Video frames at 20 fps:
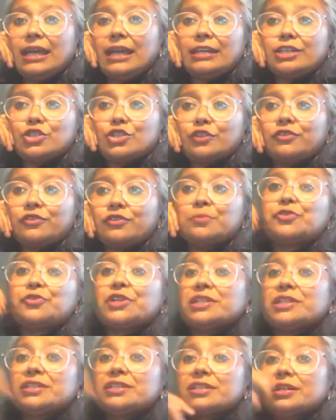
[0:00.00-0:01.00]
And it's often
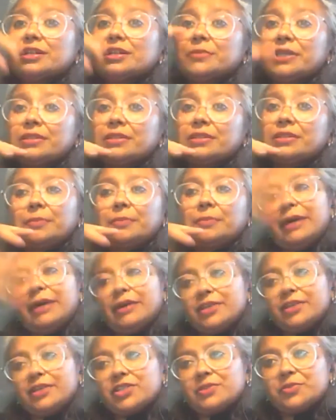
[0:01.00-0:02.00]
predetermined, and
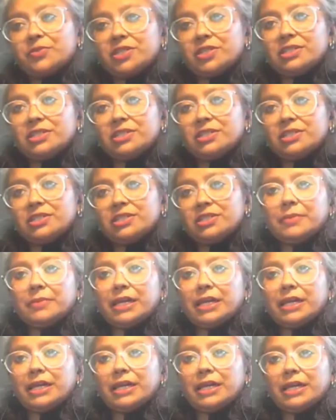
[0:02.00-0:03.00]
marriage is predetermined
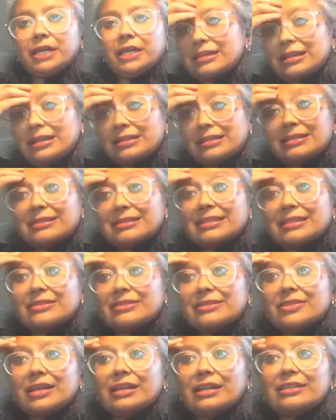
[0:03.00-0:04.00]
by caste, class,
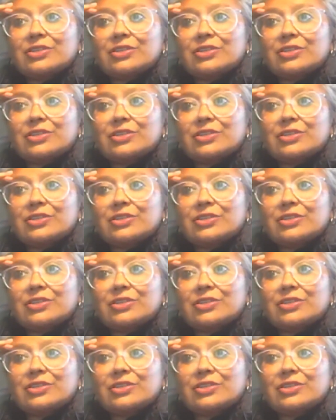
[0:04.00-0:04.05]
etc.